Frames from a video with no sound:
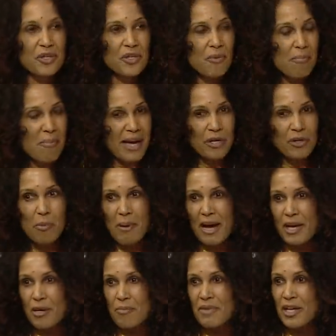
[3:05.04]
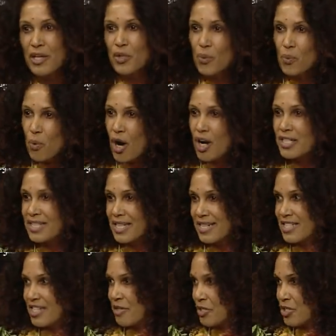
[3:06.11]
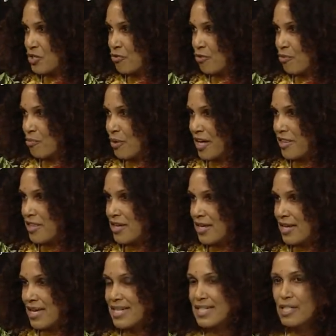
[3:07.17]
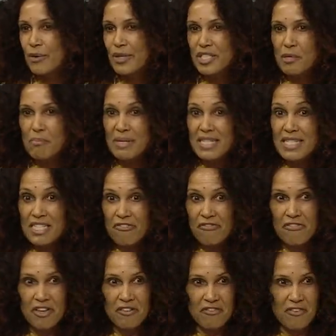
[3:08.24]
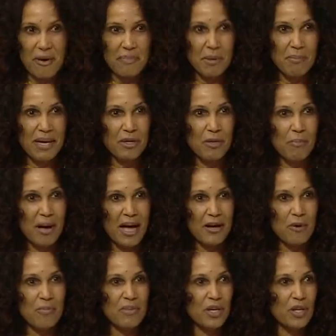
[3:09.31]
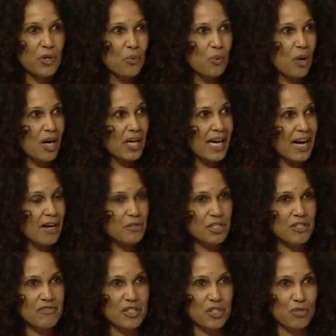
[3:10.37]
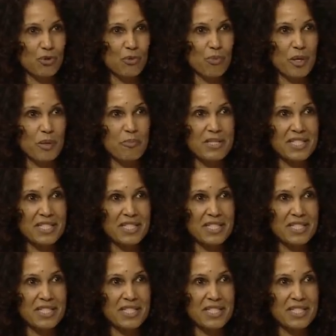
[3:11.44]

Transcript: Your microbiome that you walked into this room with is going to be different from the microbiome that you walk out of this room with,